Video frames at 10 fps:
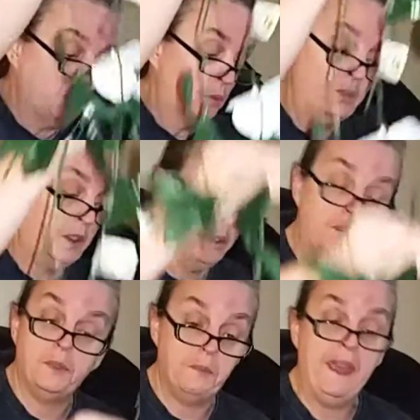you know,
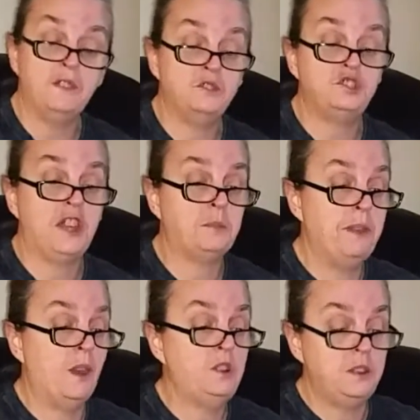the man who
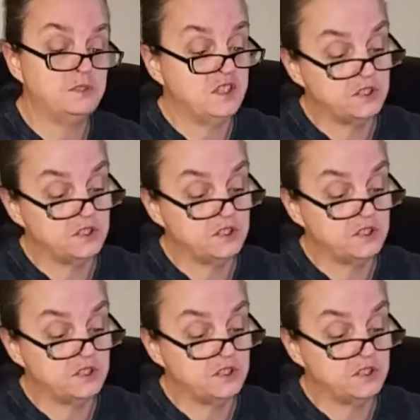checked me out, he was